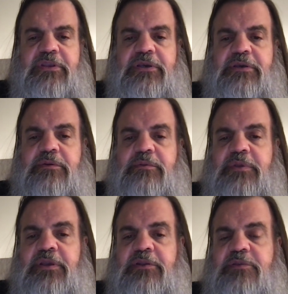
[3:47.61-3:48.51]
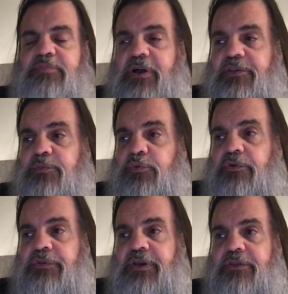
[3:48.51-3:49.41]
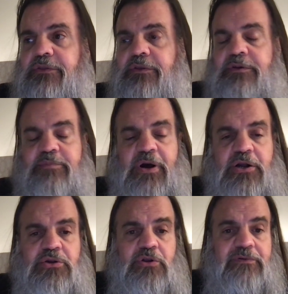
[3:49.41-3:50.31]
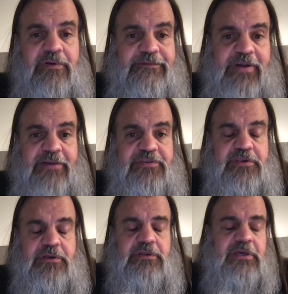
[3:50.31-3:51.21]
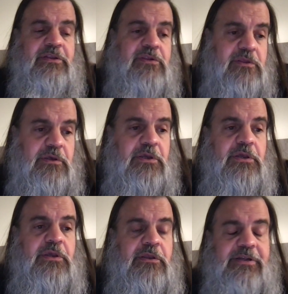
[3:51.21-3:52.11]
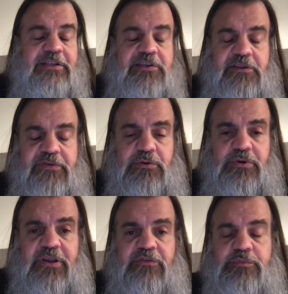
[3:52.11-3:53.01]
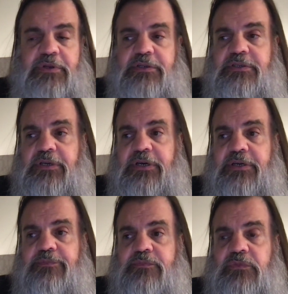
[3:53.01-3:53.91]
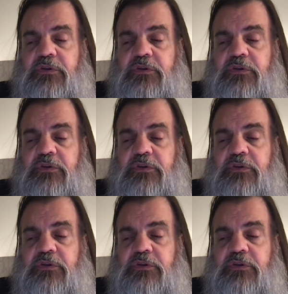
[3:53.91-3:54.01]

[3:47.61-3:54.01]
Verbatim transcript: Uh, it's possible that the debacle over FAFSA, that is the United States federal government um,